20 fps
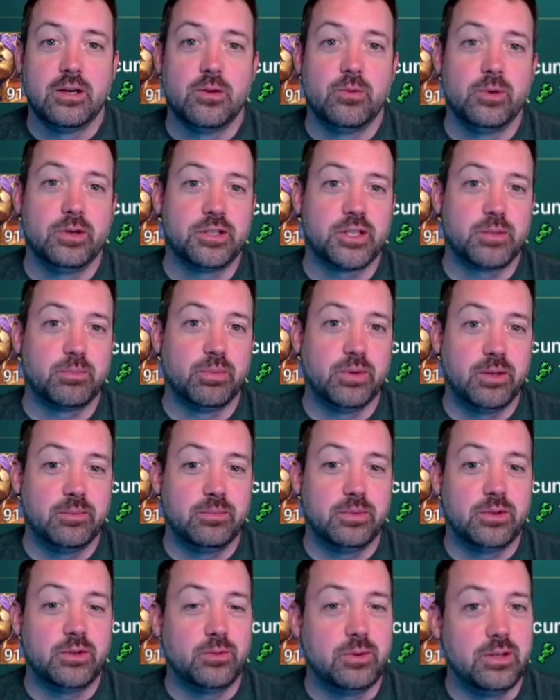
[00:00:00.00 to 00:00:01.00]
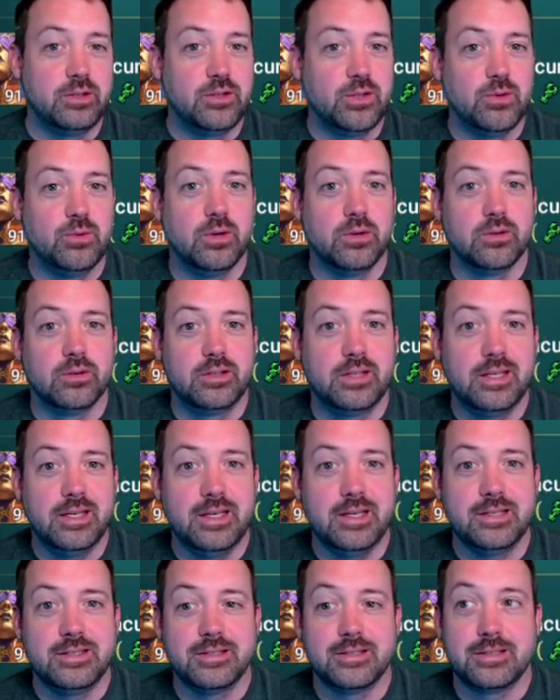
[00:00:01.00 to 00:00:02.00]
which split between two other
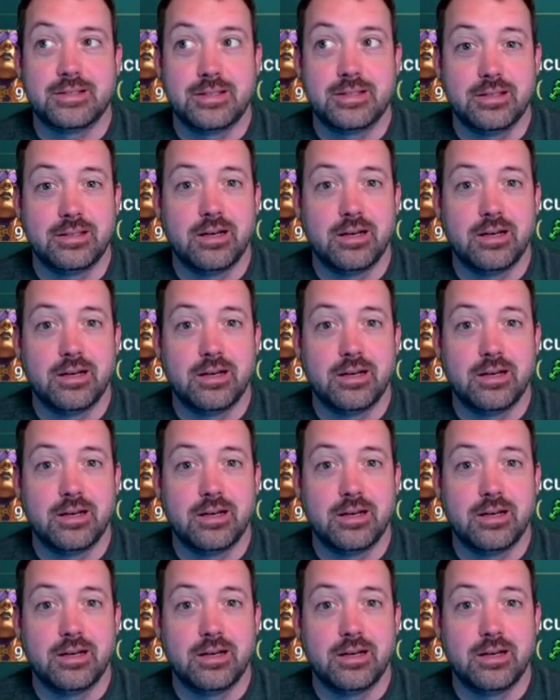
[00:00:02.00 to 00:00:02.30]
keys is still